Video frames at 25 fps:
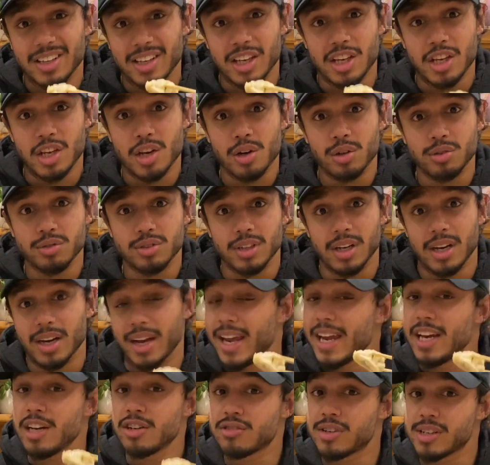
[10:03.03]
gyoza,
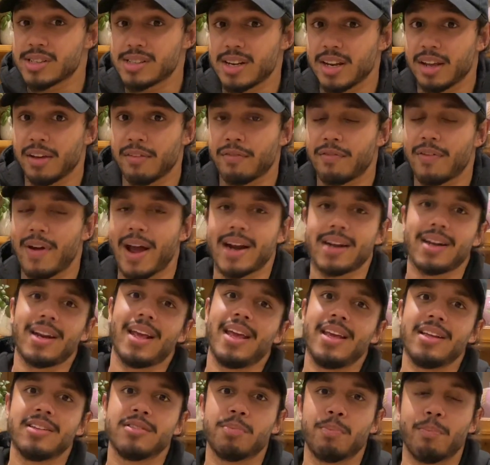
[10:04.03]
interesting fact,
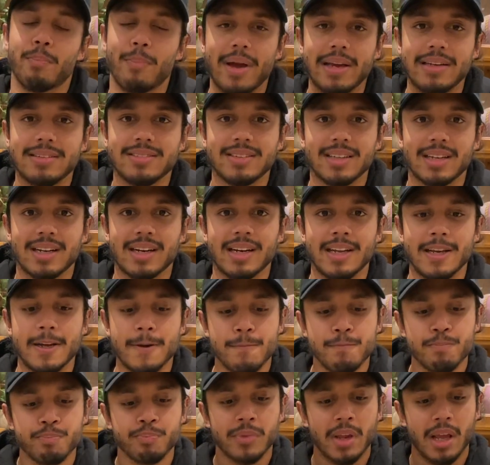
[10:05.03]
is
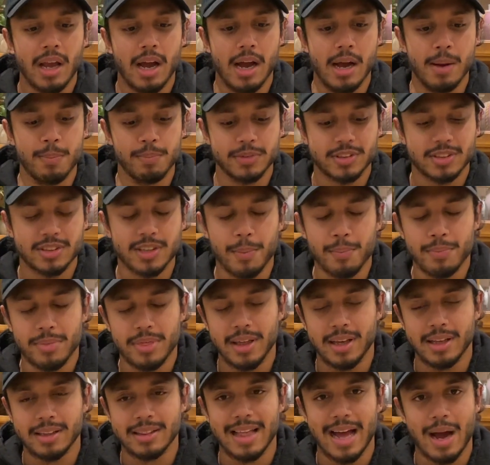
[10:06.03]
basically
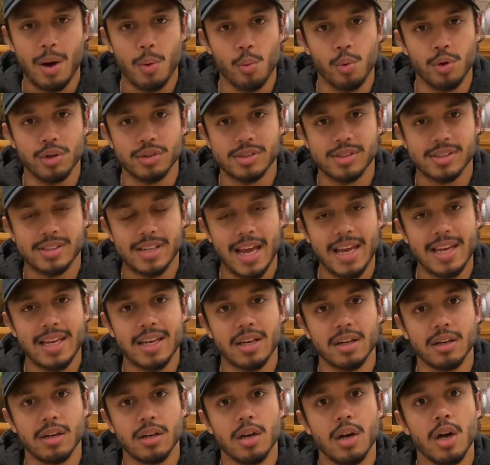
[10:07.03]
something that was
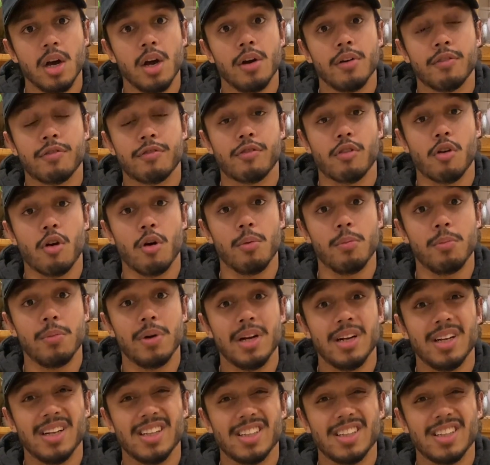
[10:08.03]
taken from